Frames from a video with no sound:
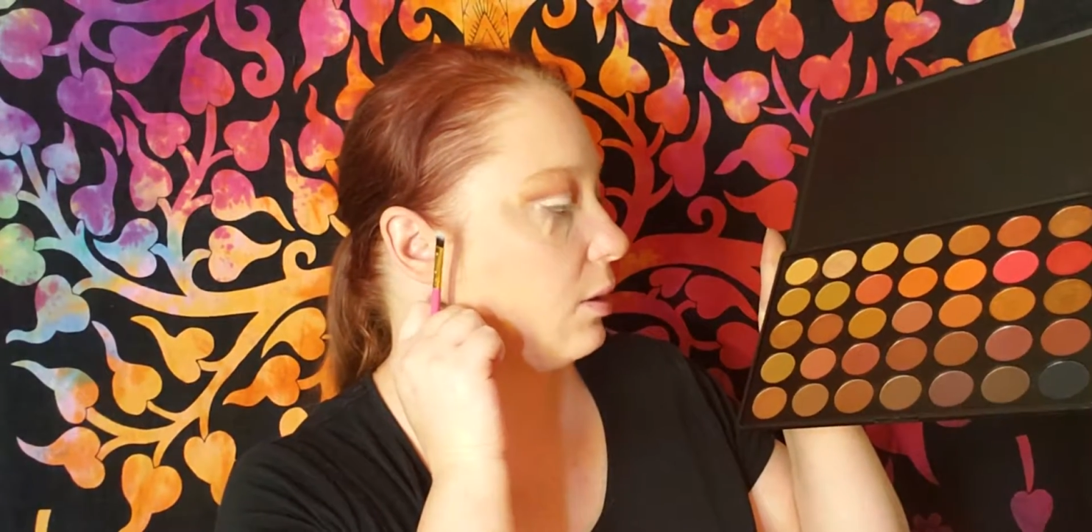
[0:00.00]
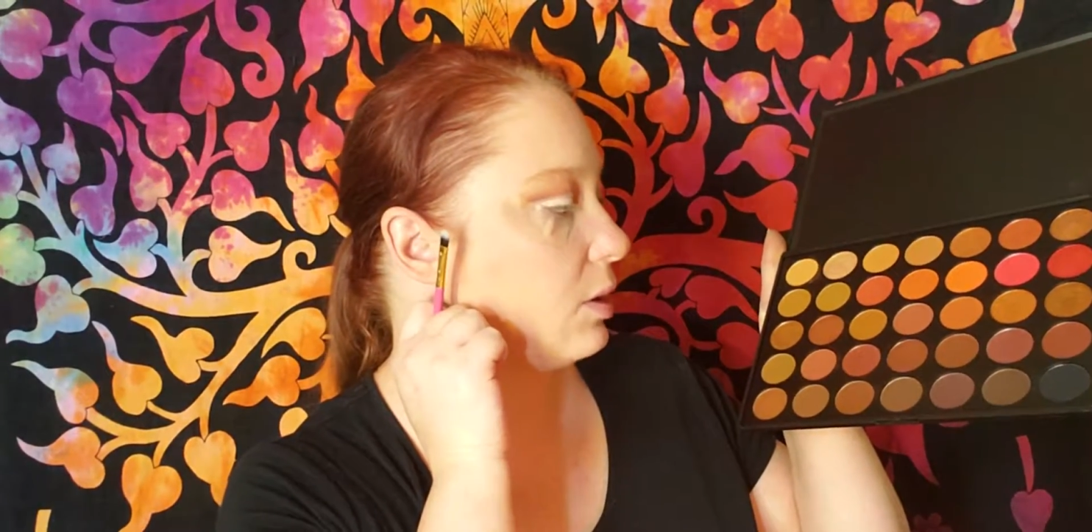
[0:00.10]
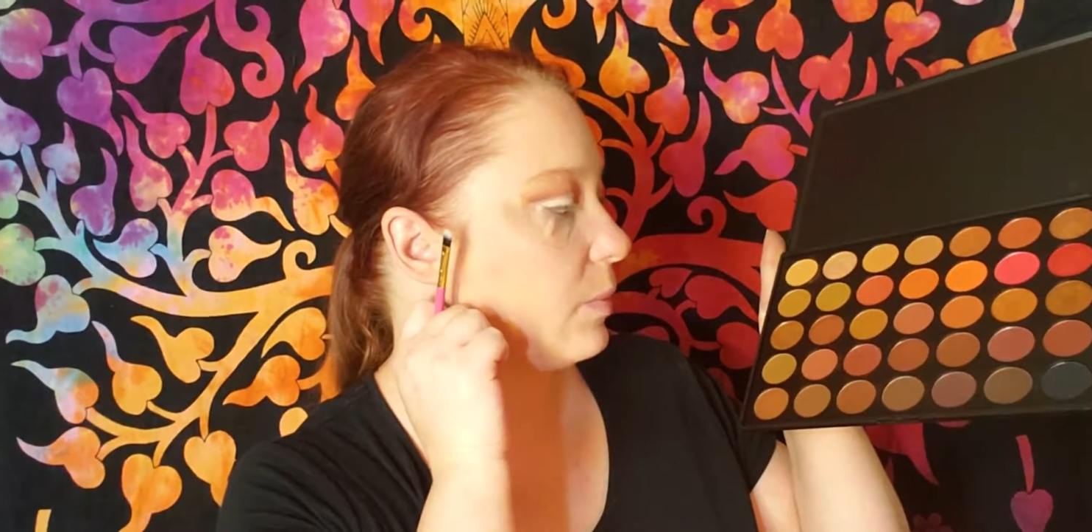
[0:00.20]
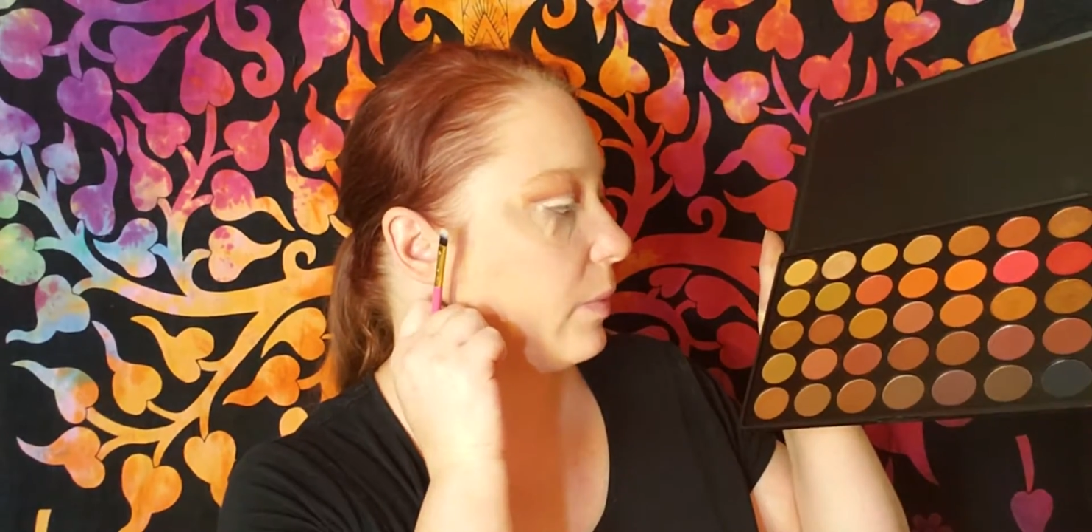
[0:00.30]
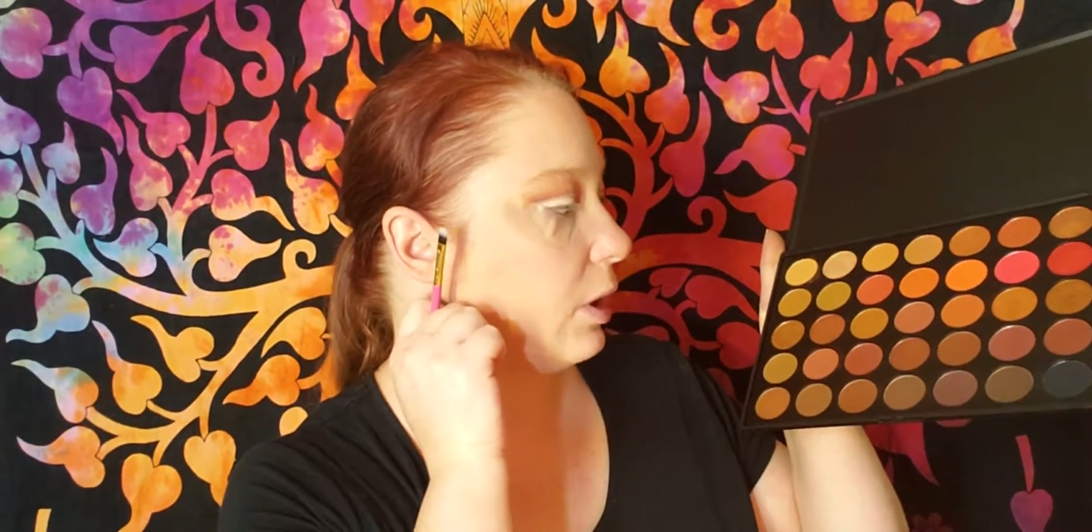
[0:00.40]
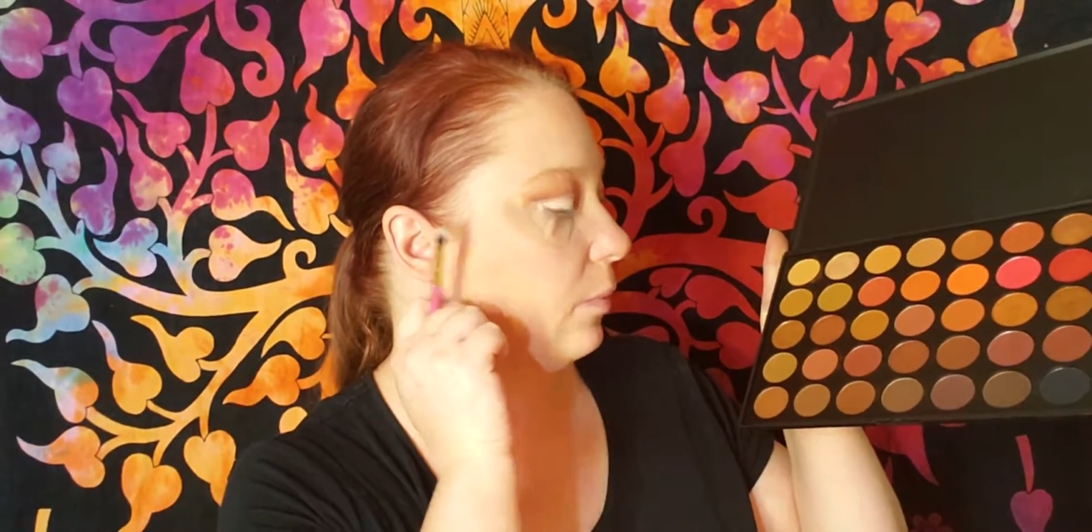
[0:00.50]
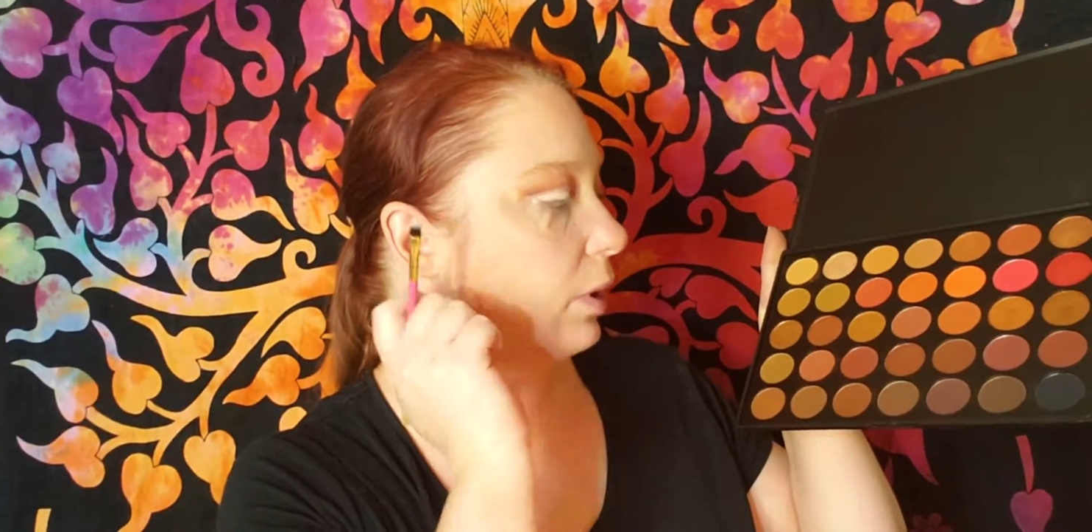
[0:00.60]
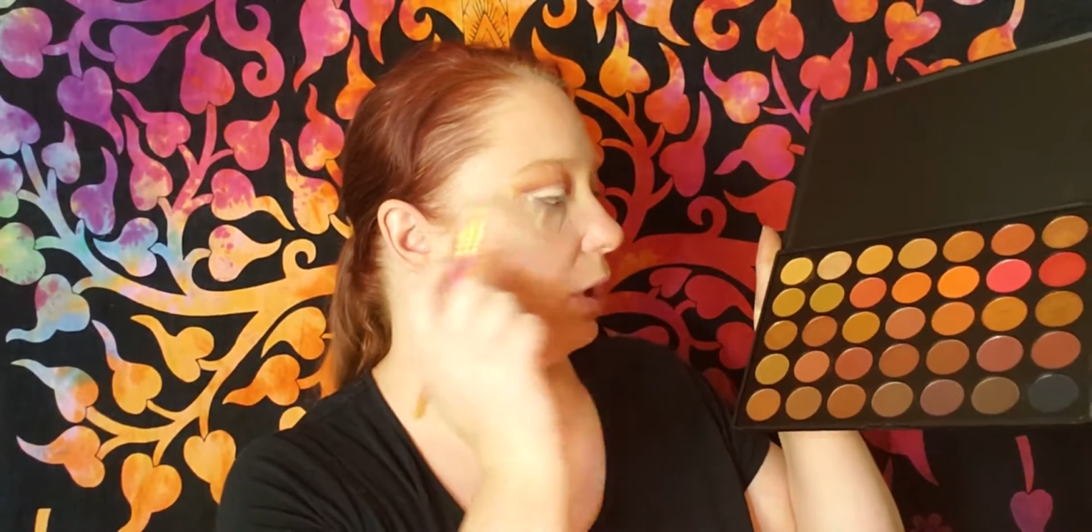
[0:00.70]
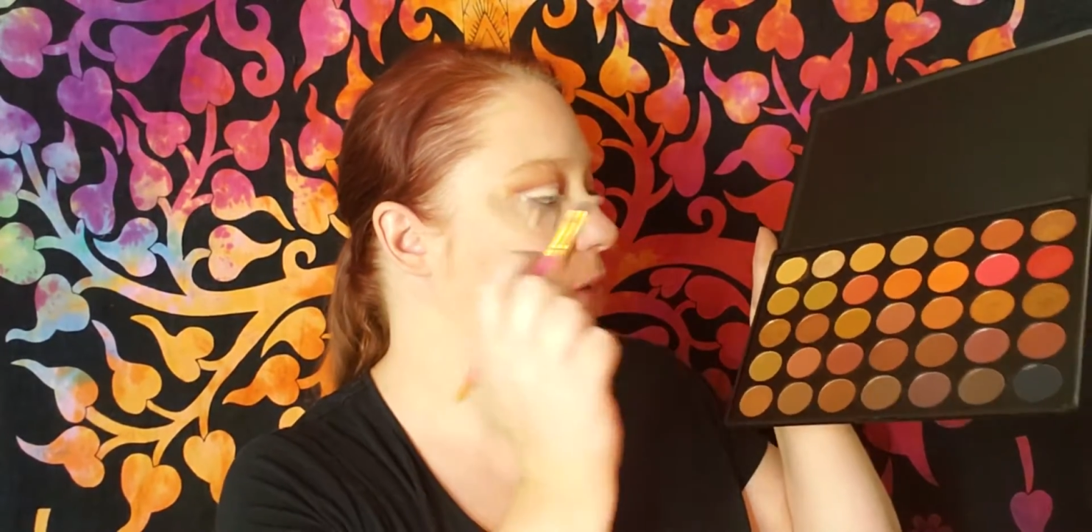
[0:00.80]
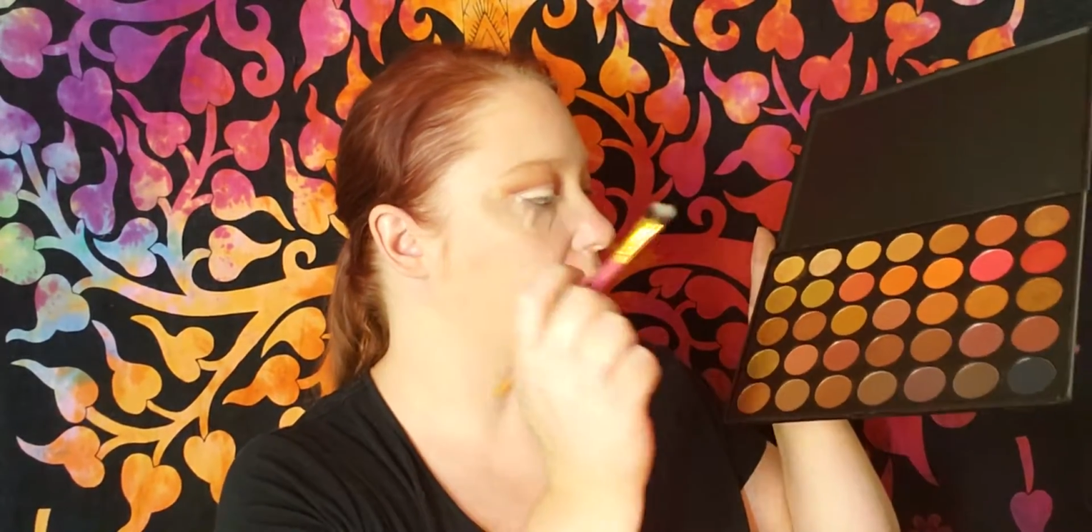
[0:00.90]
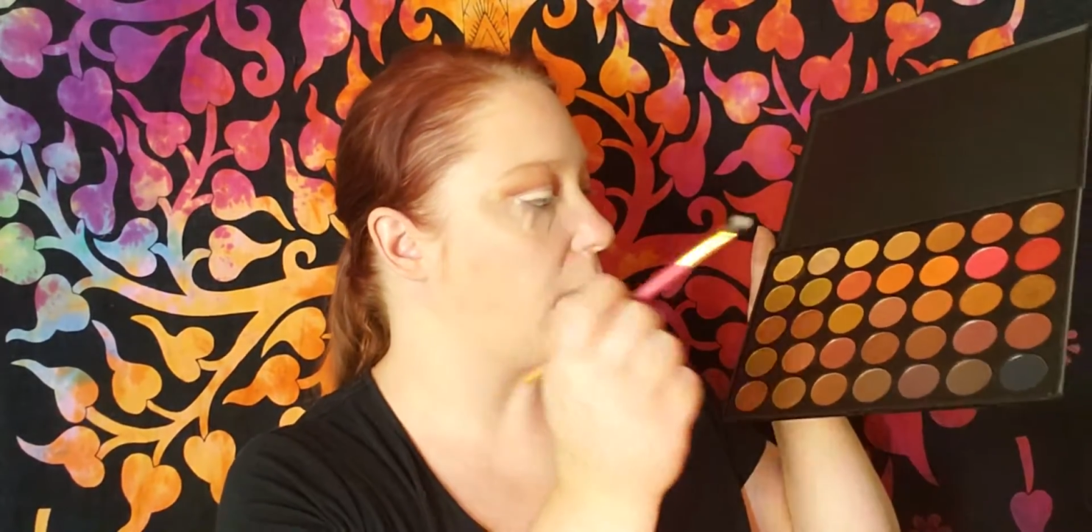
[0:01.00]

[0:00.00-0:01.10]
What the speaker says: inspired by leaves,